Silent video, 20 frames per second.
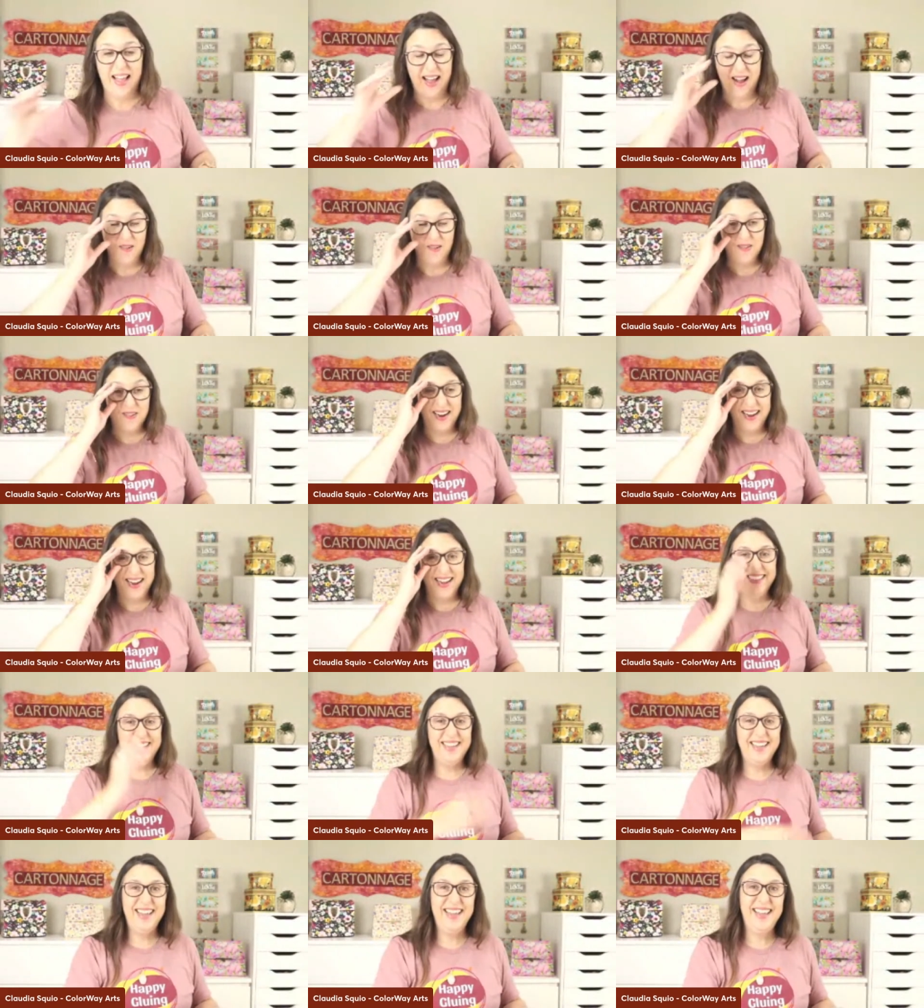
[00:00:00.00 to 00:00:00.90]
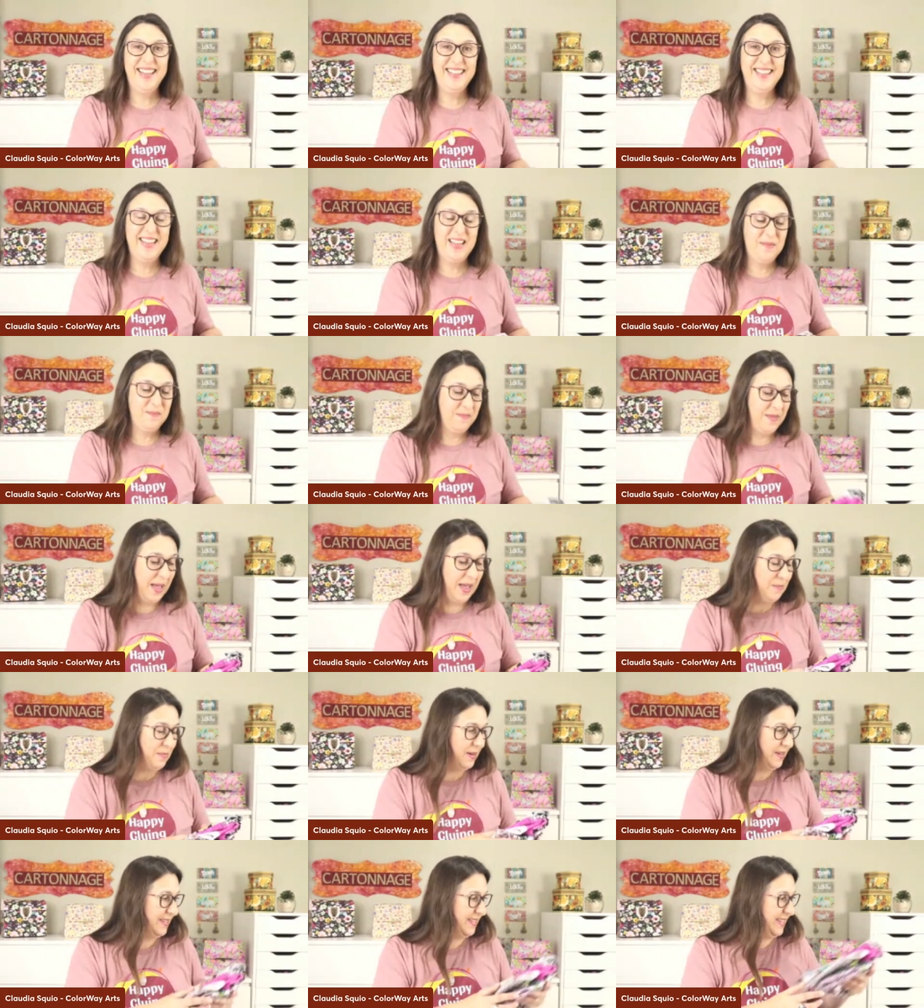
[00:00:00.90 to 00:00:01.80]
already in the
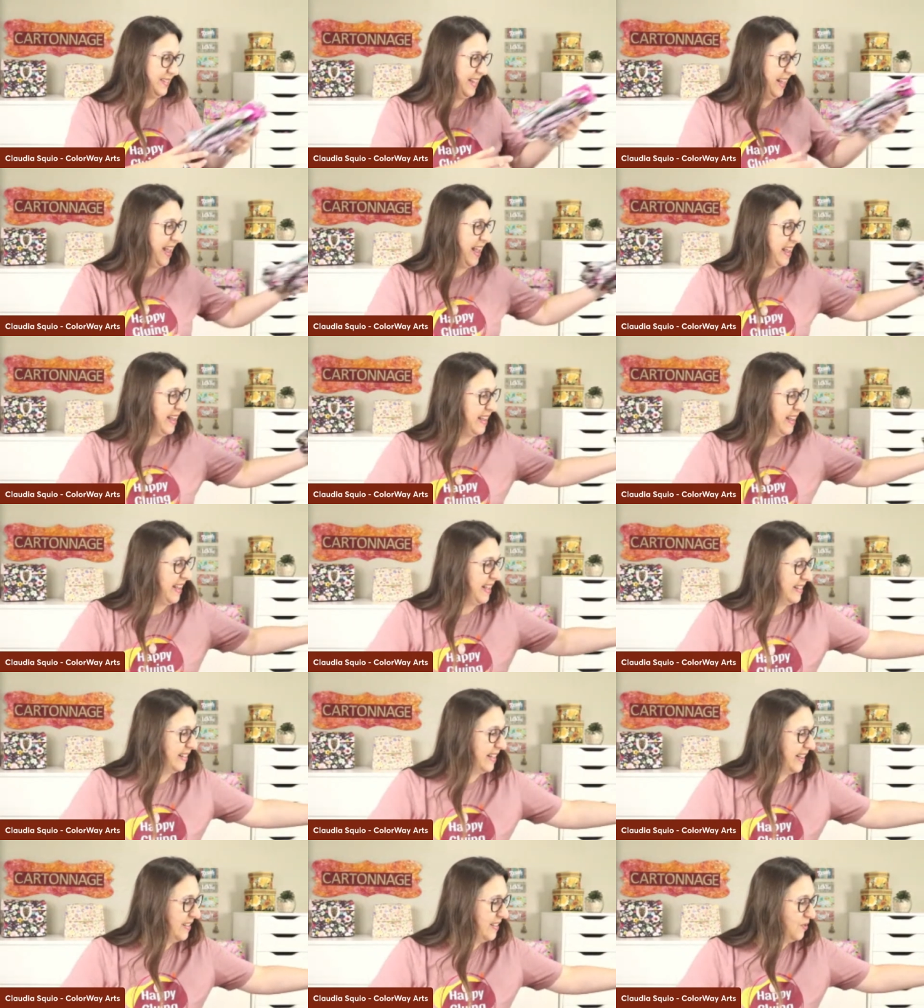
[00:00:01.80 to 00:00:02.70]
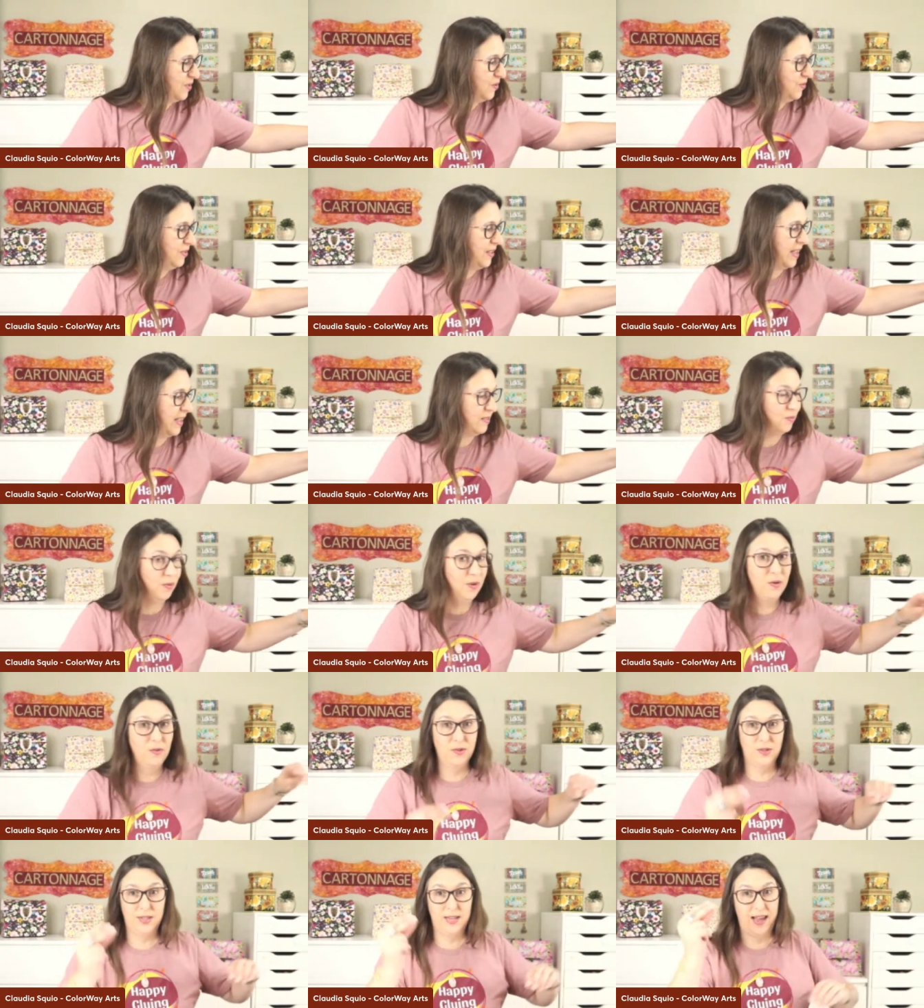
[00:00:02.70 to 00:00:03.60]
members day and i know that
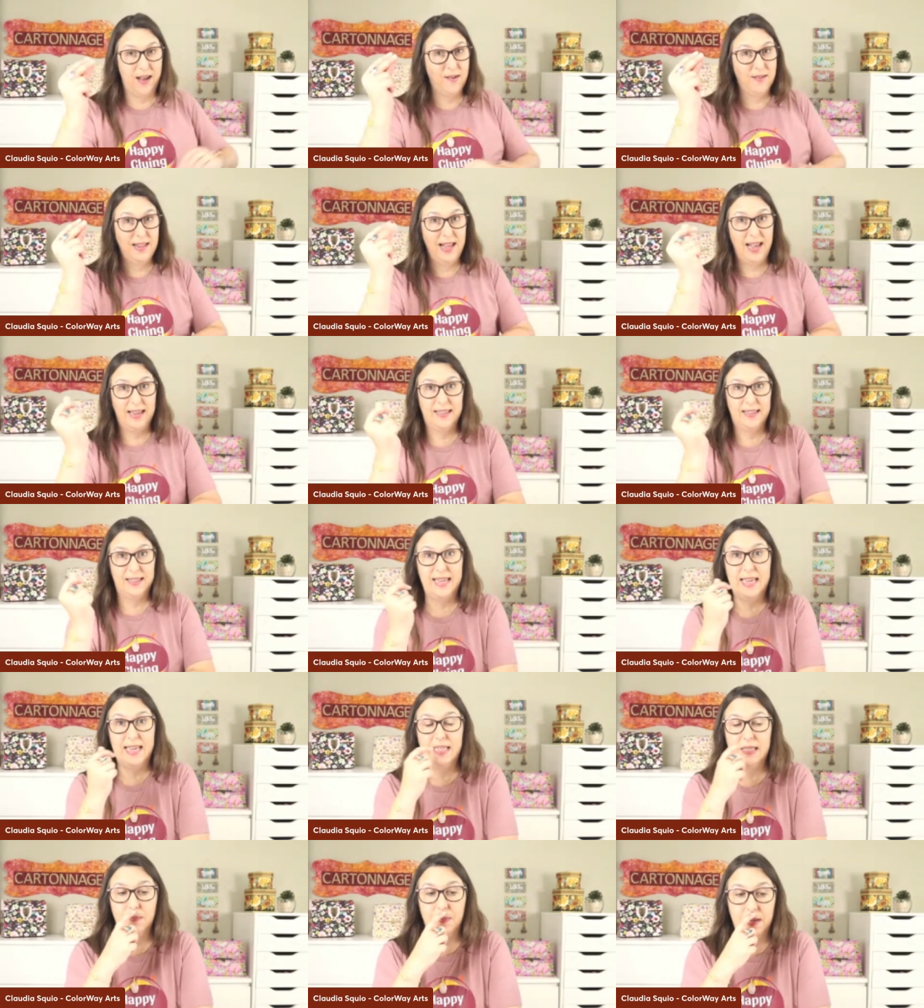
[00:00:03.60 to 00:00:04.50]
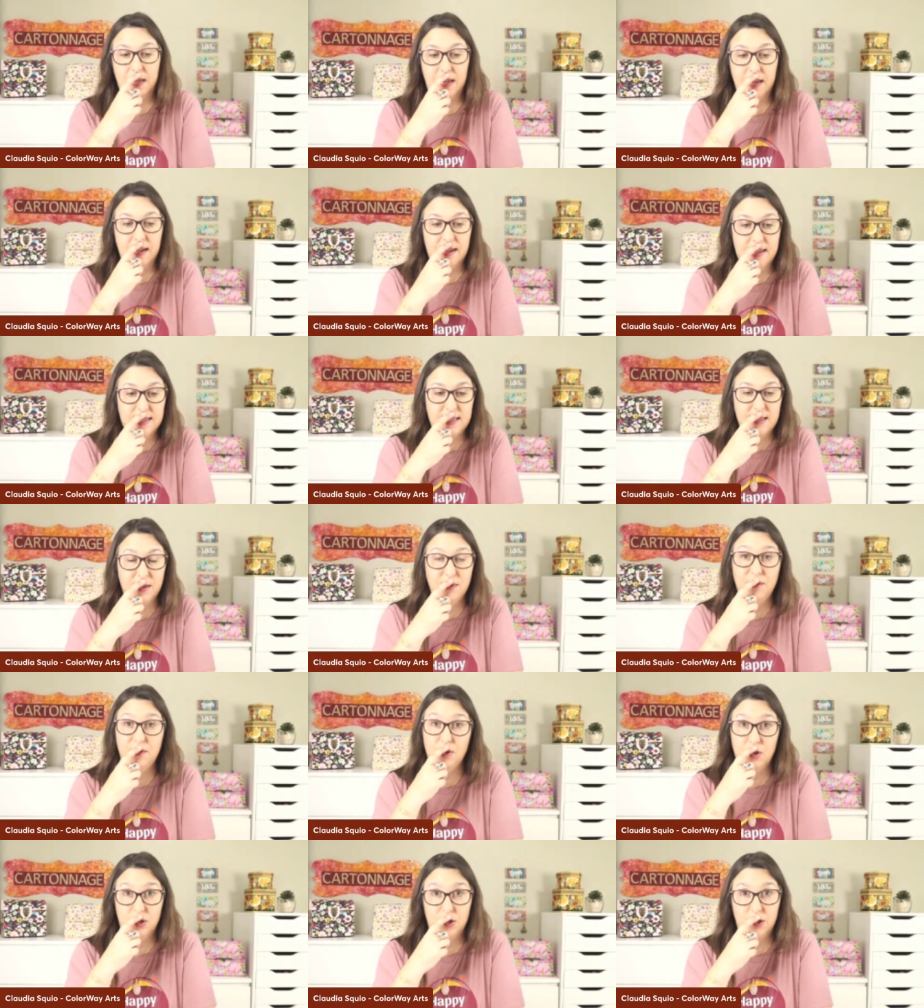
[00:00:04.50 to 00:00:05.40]
we'll sell like this because
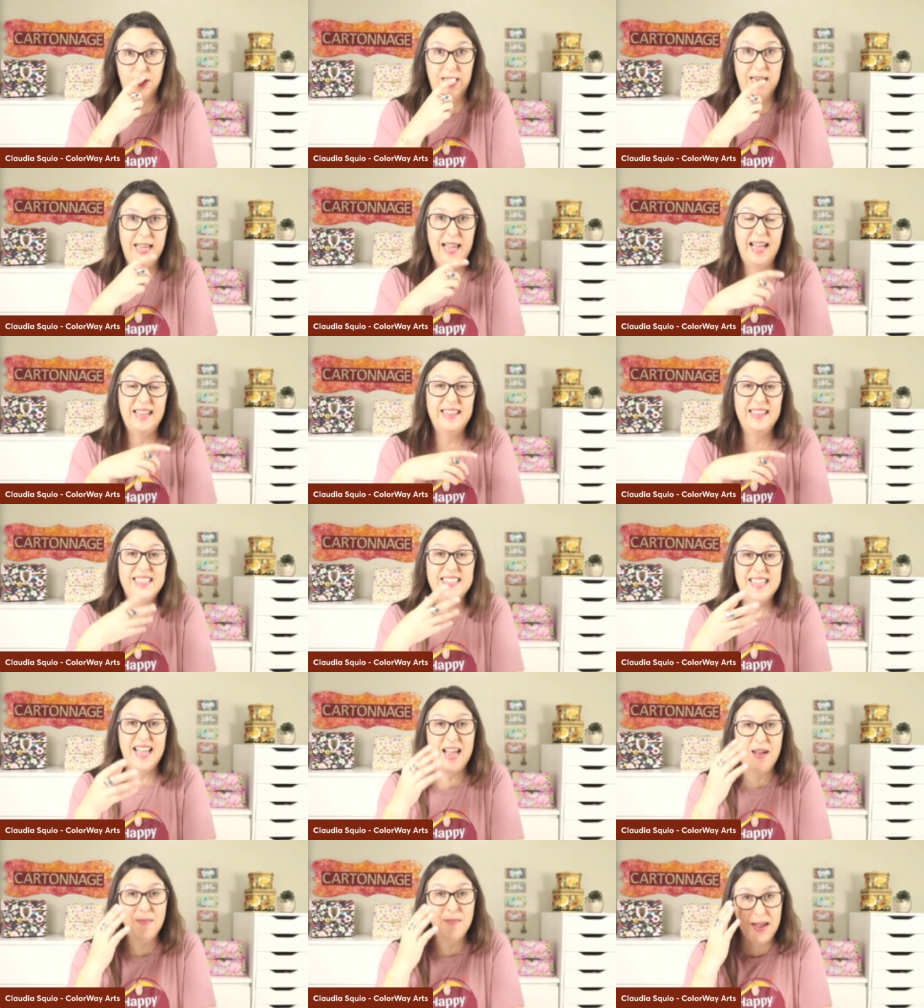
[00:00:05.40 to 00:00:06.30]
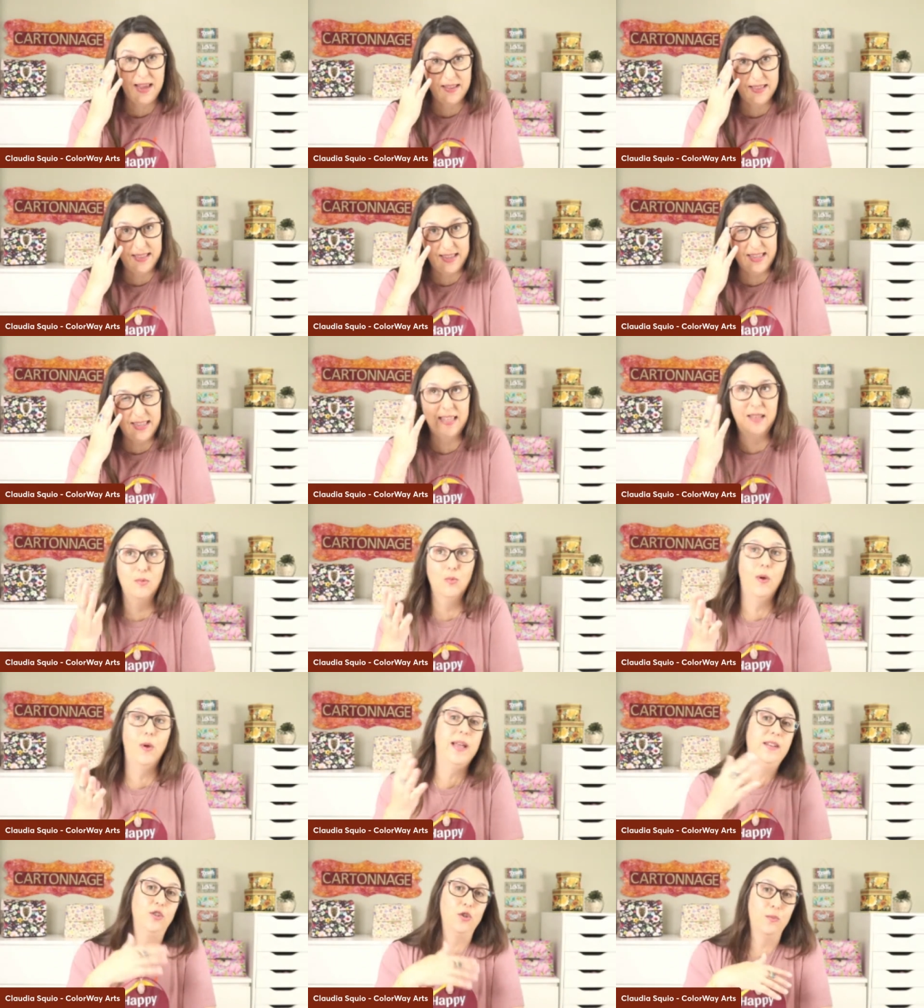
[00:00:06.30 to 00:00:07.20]
unfortunately at this time i didn't
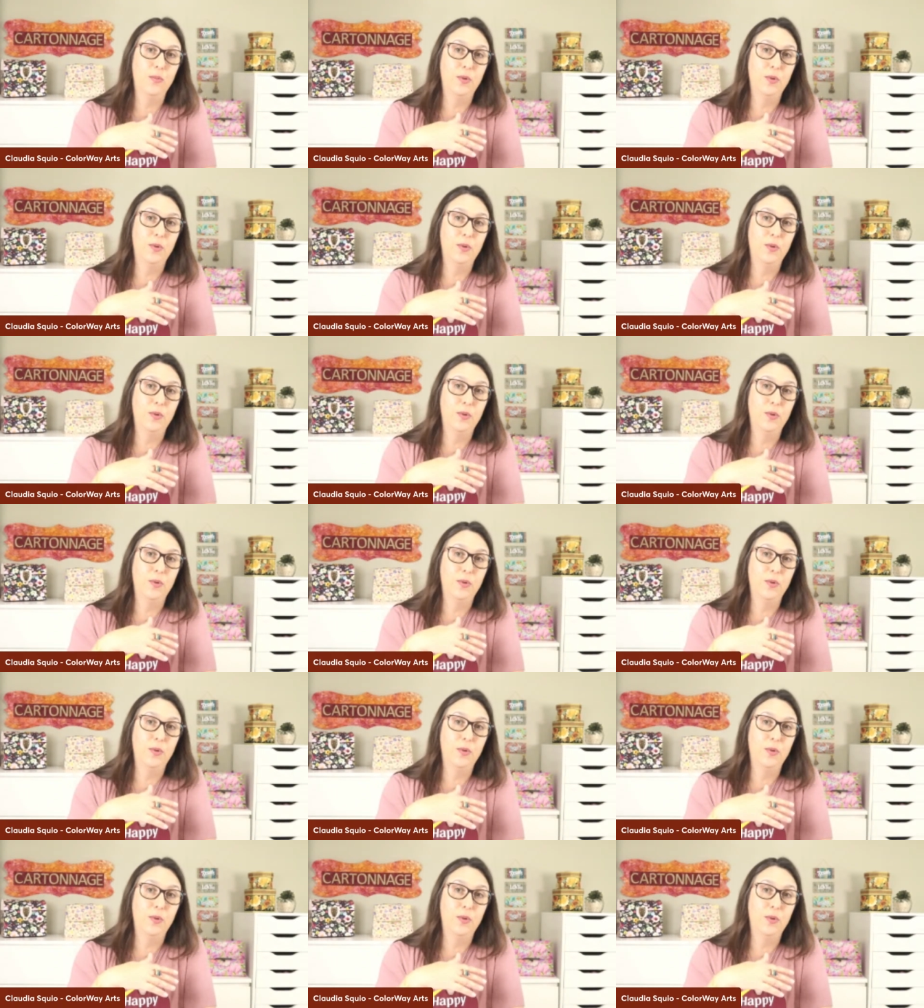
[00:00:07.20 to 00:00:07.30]
went to